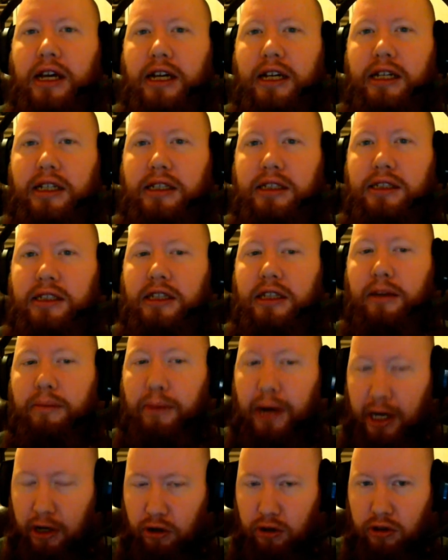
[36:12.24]
is the
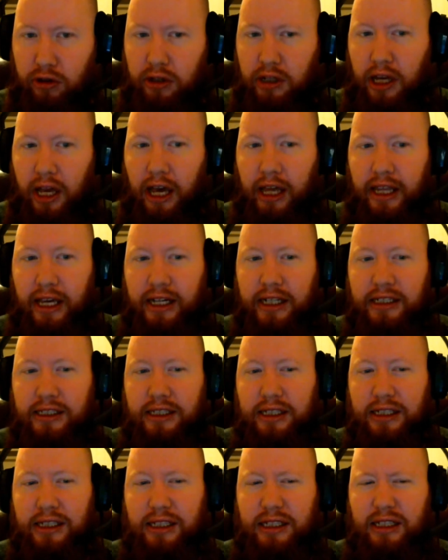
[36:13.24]
barrel, and that
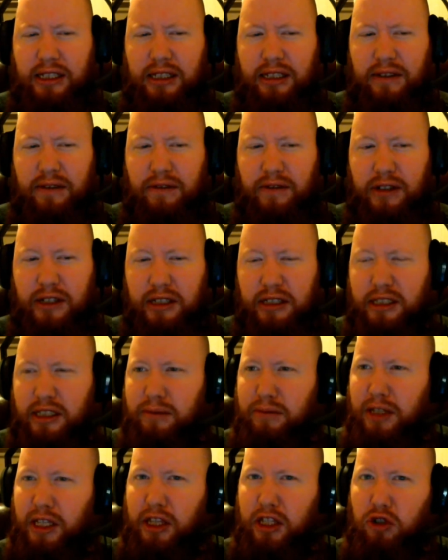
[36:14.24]
is it. It
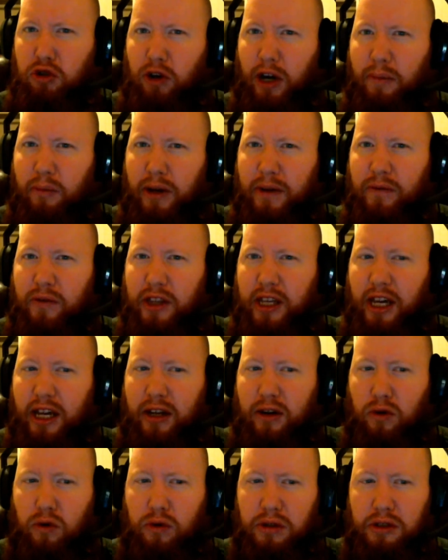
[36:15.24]
seems like the drop rate for
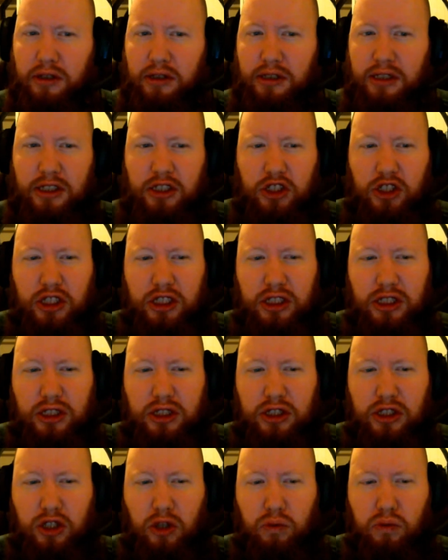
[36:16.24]
that is just
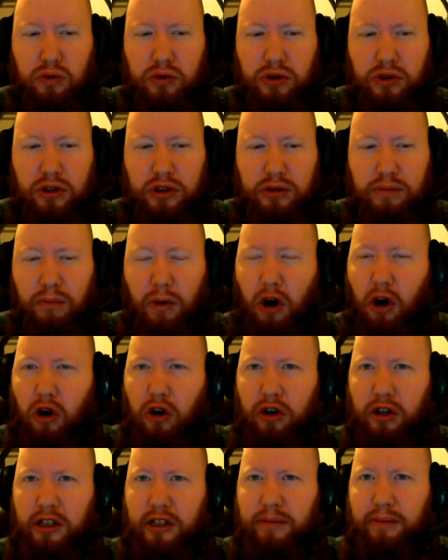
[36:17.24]
so
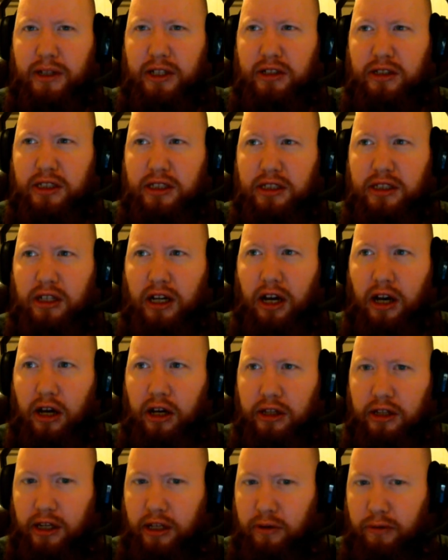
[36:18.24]
small in comparison to
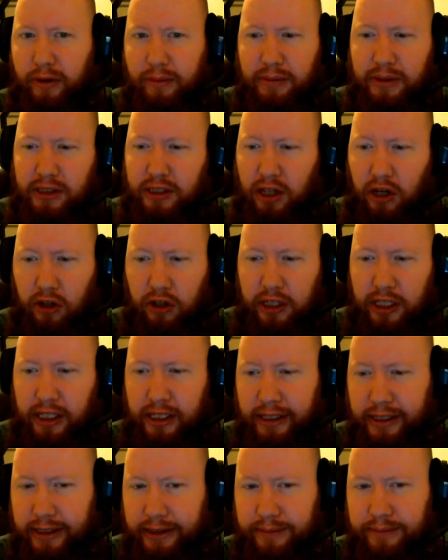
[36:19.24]
the other weapons on
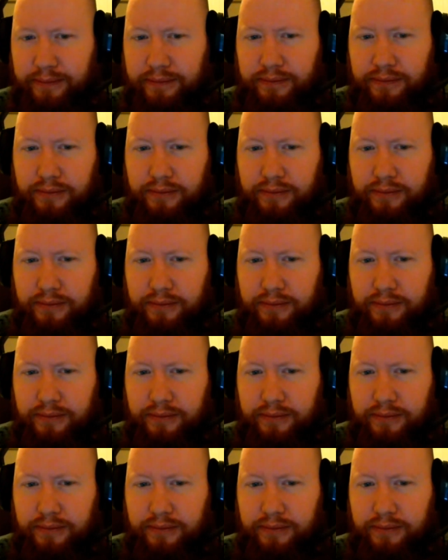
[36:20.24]
the